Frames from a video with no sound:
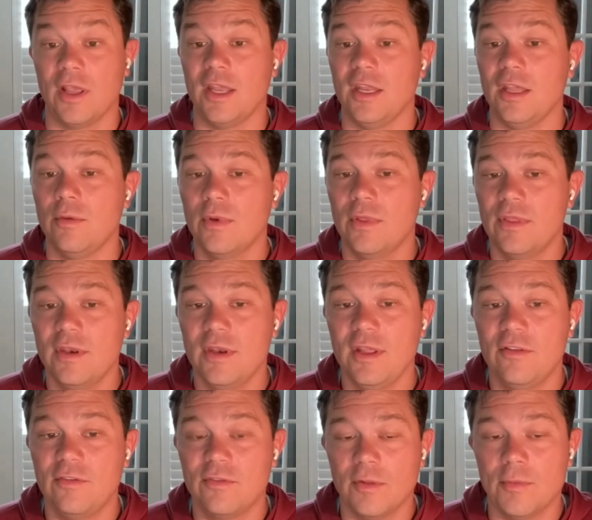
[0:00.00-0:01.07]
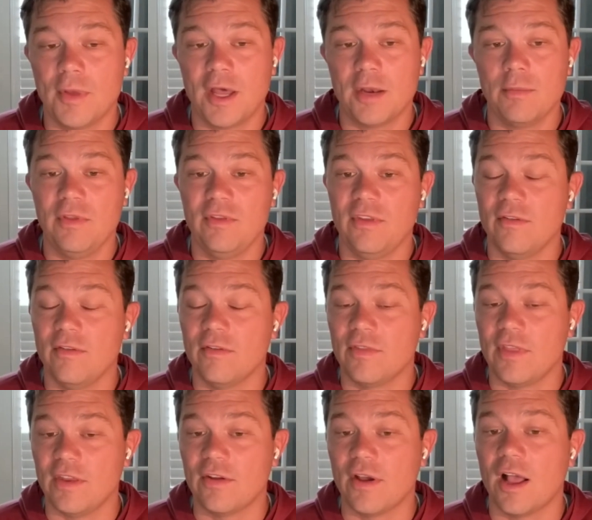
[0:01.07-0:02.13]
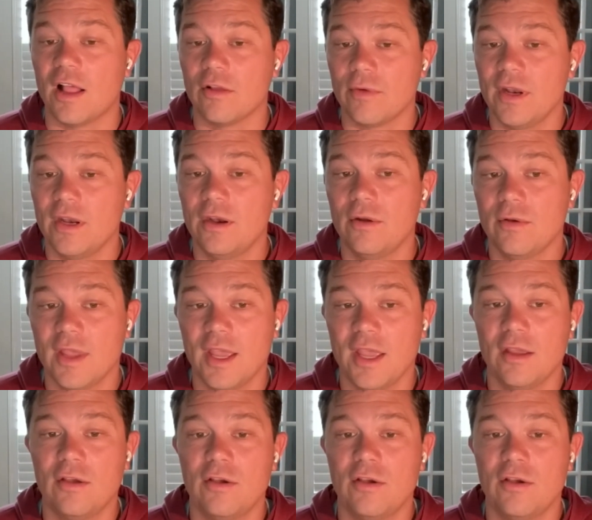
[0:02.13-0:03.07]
anyone that needs phlebotomies, even if they tolerate it okay,